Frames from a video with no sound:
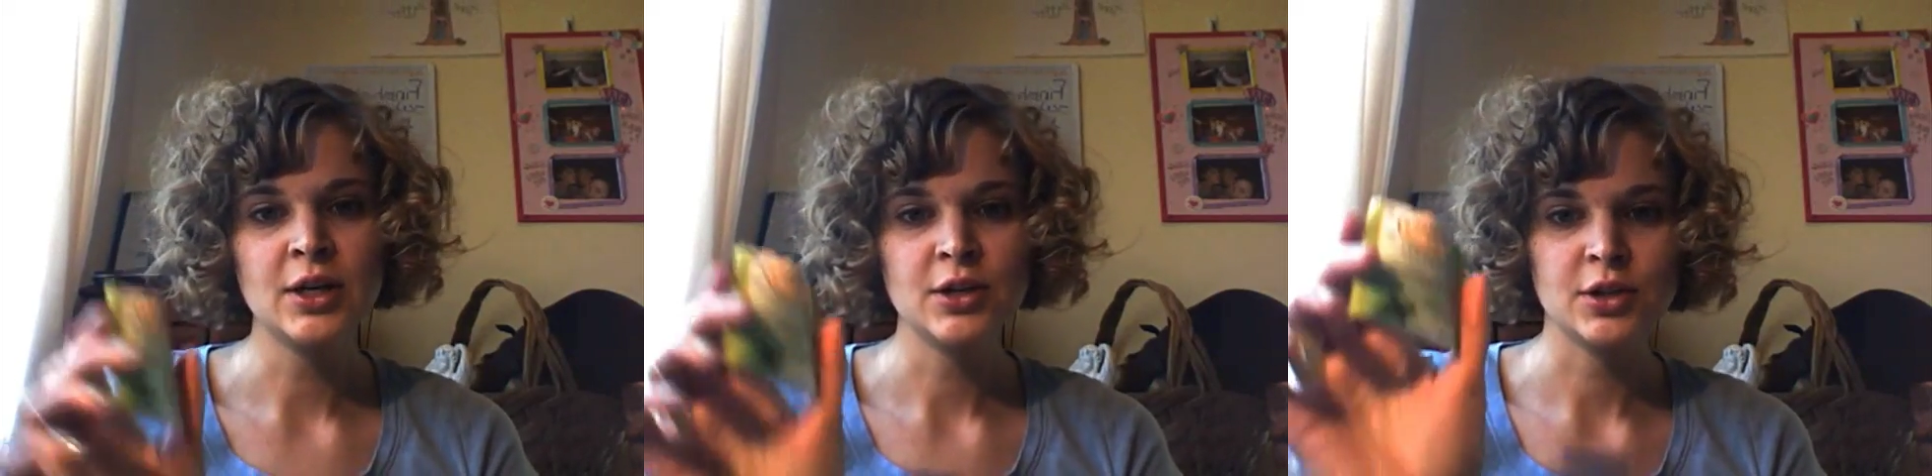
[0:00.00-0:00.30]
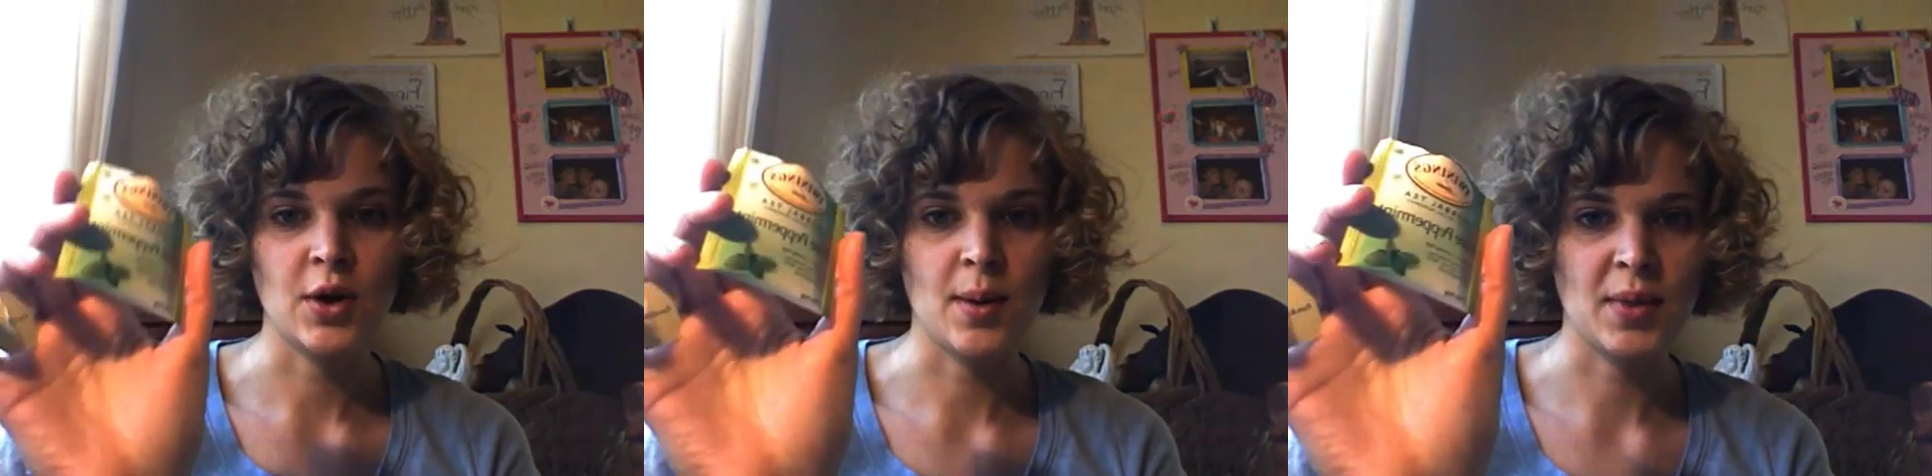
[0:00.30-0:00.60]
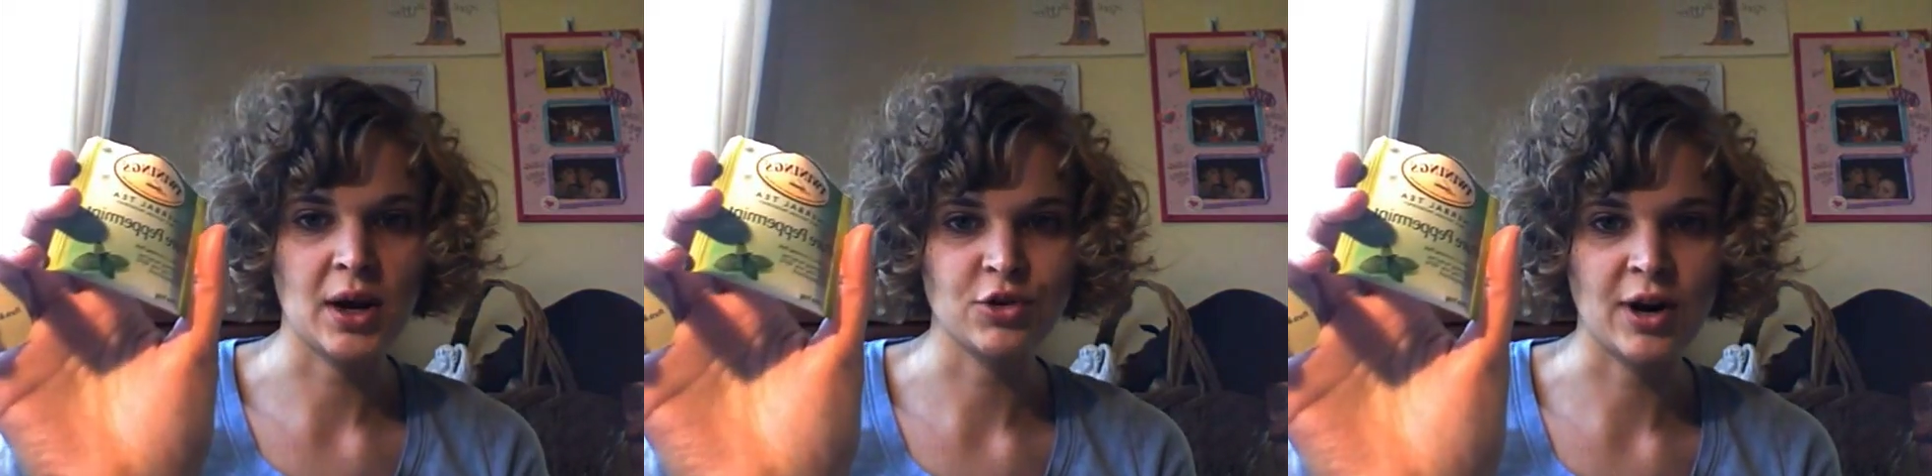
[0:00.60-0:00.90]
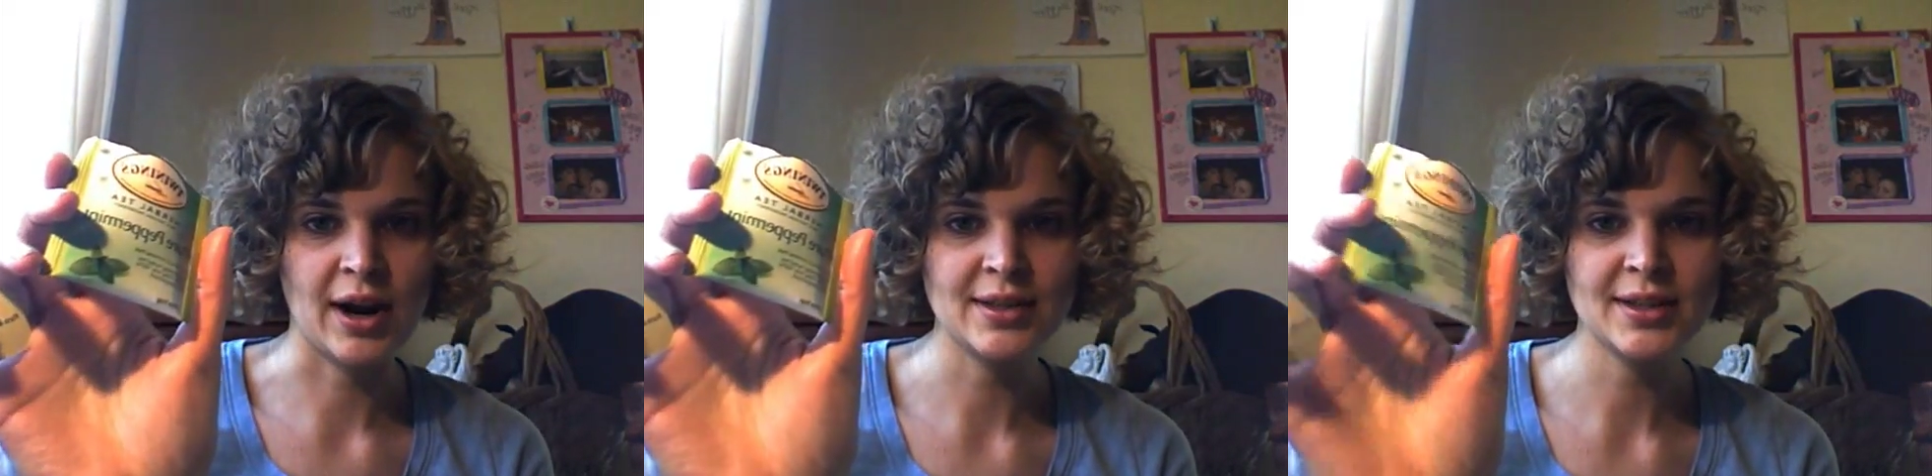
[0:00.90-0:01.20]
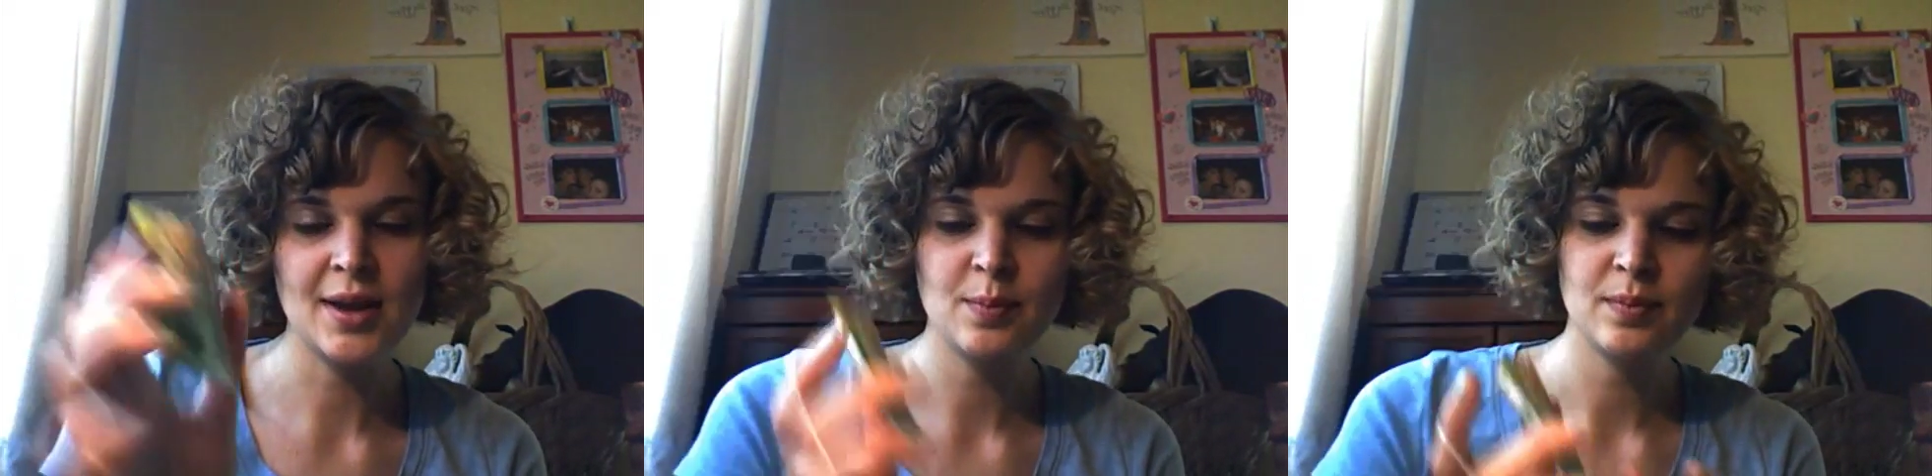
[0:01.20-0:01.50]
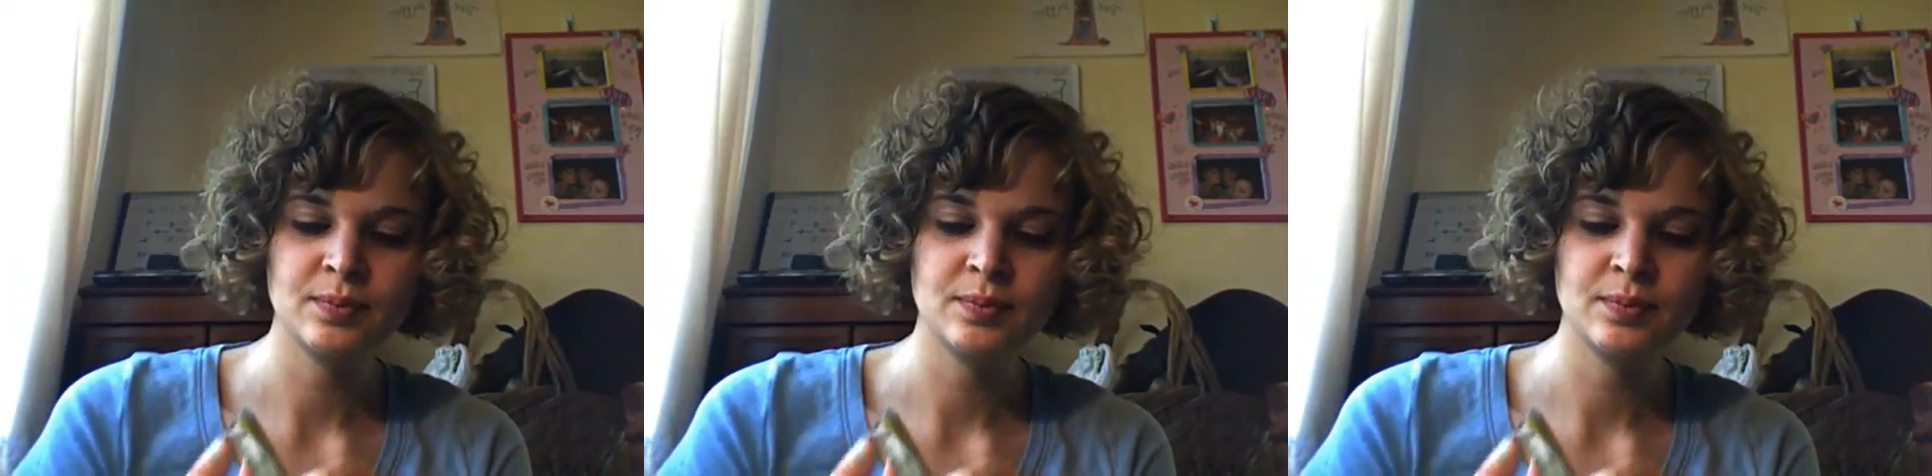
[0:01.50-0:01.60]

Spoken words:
so I'm gonna try some.